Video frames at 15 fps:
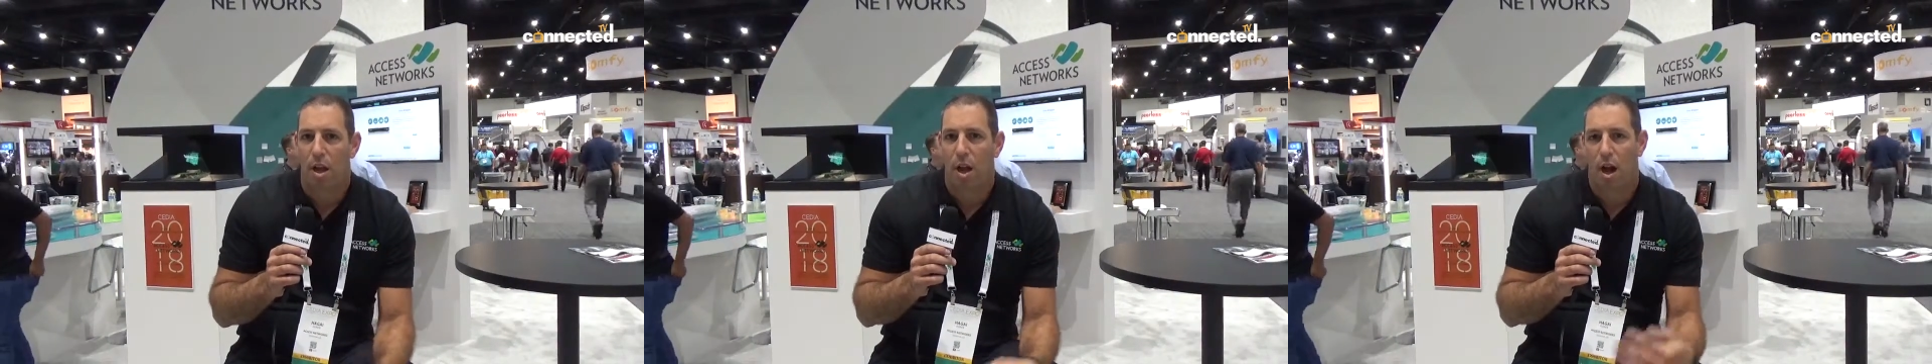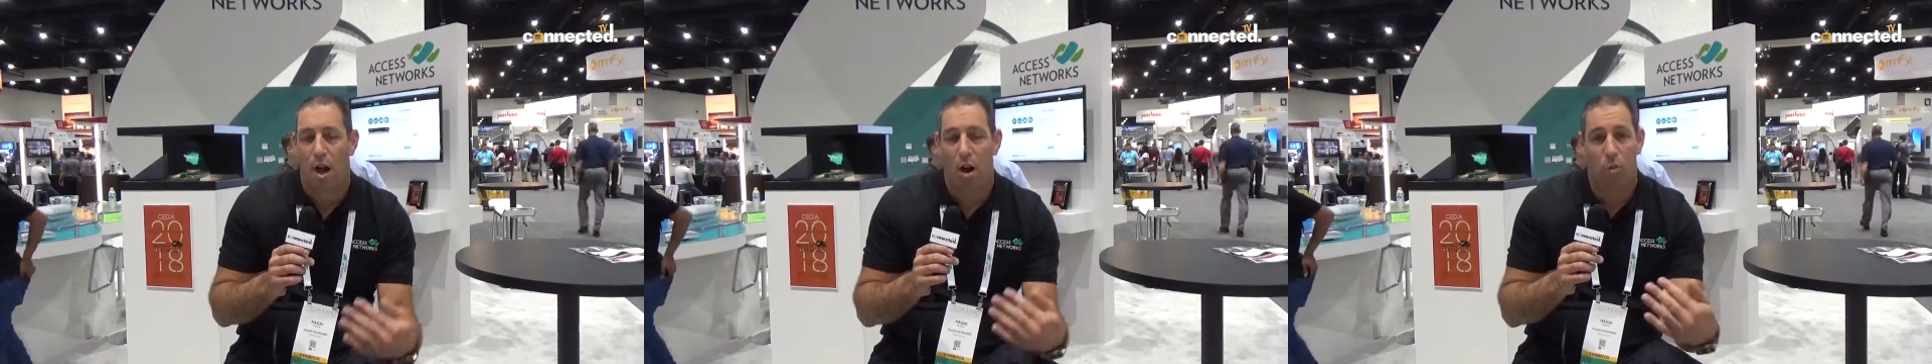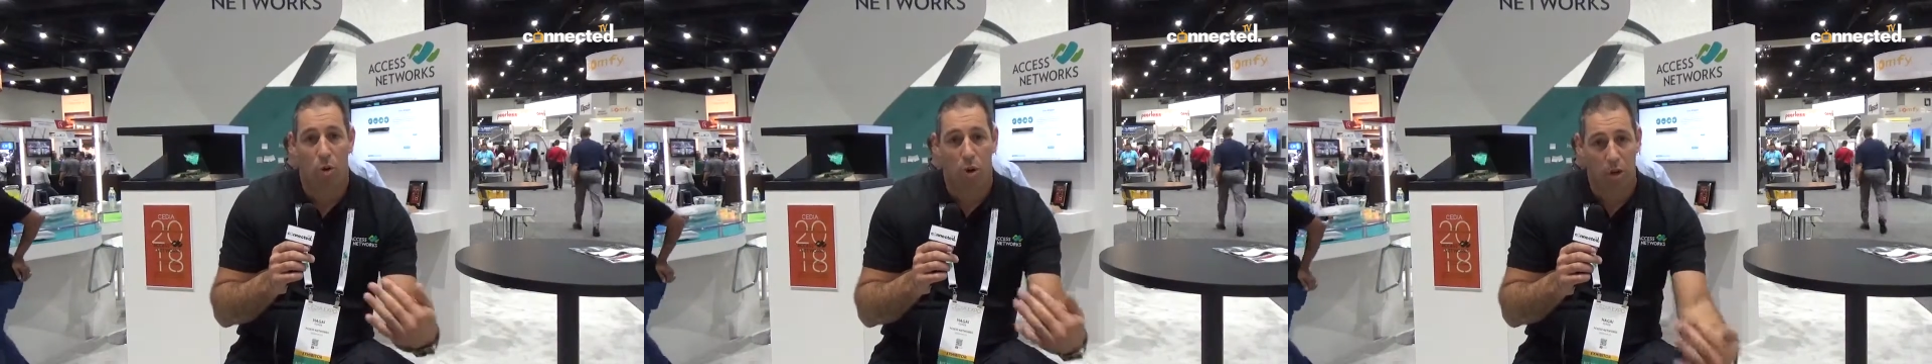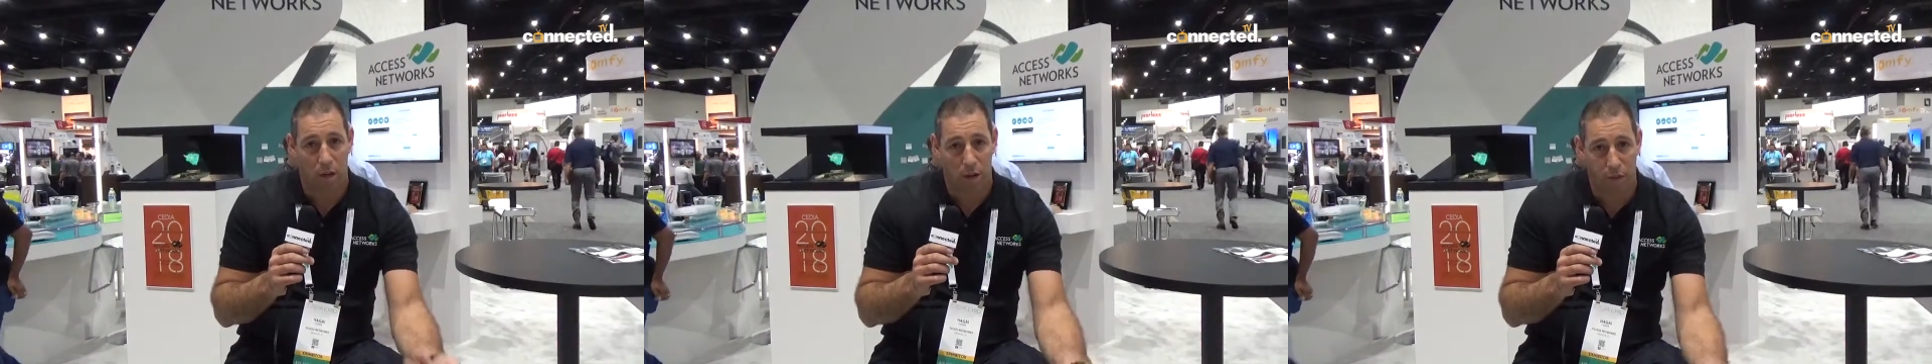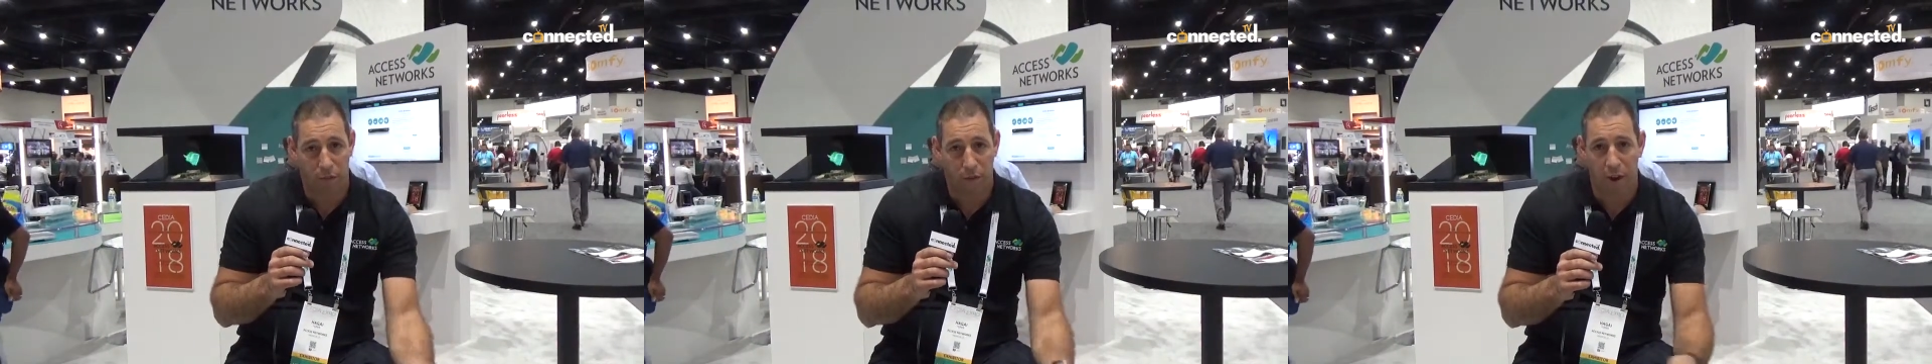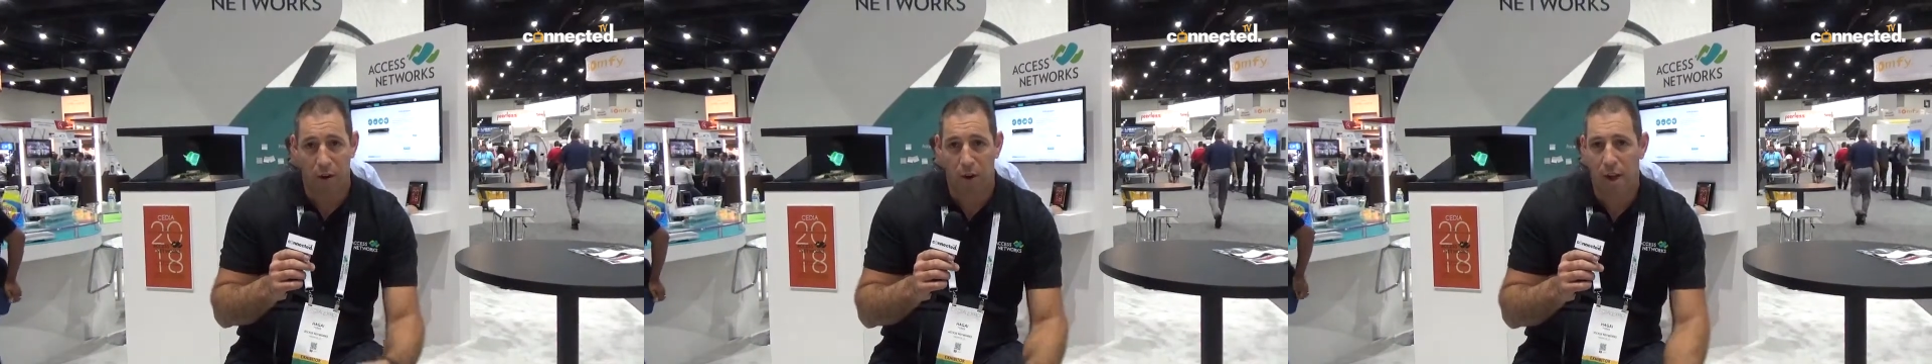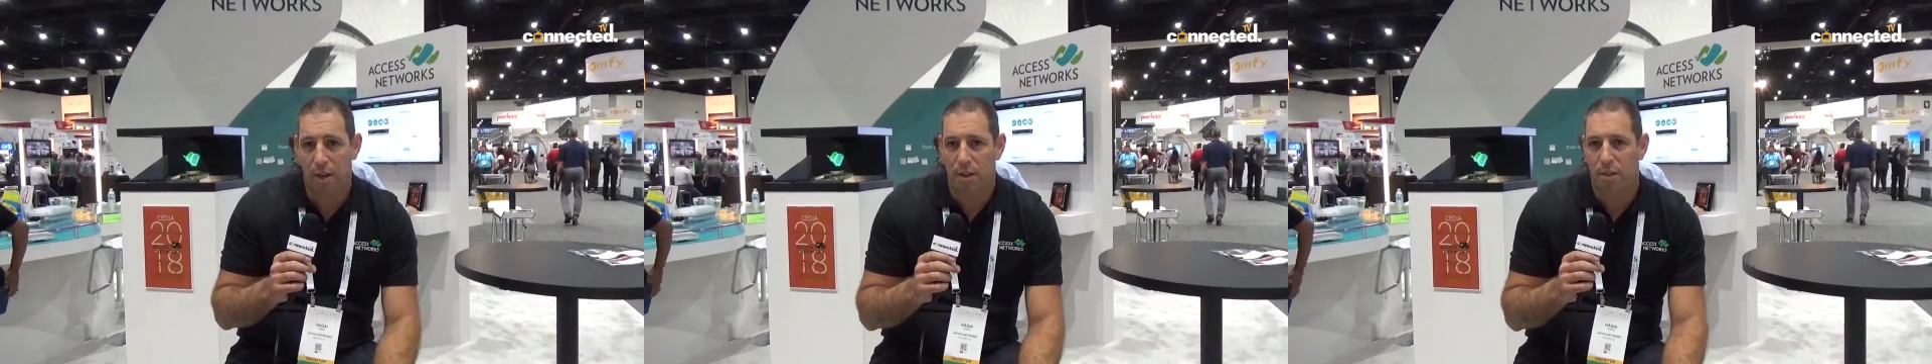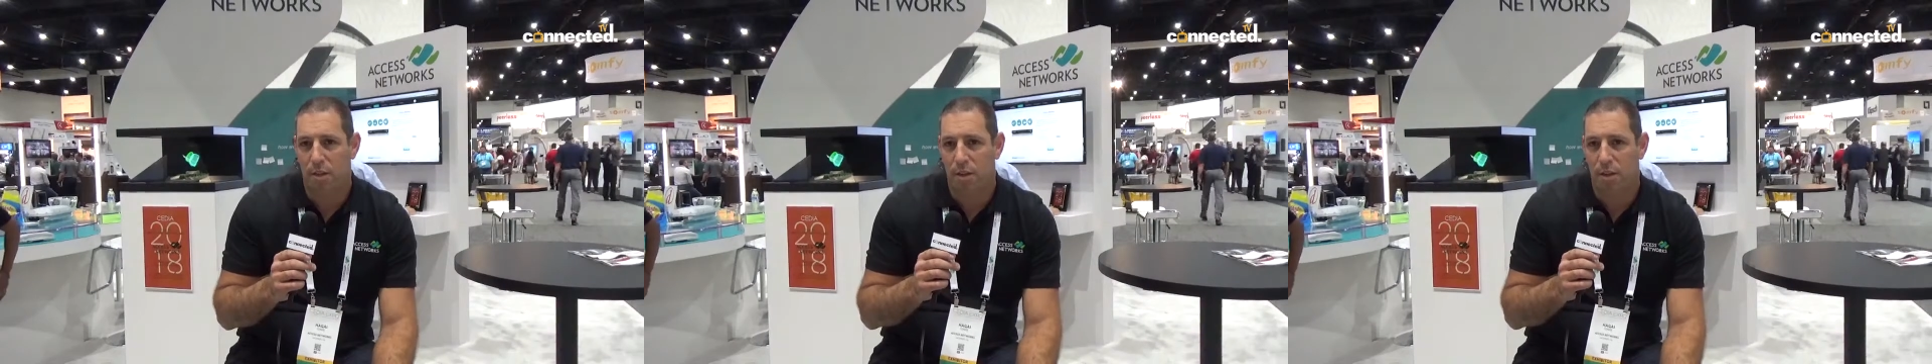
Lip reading: we'll configure it.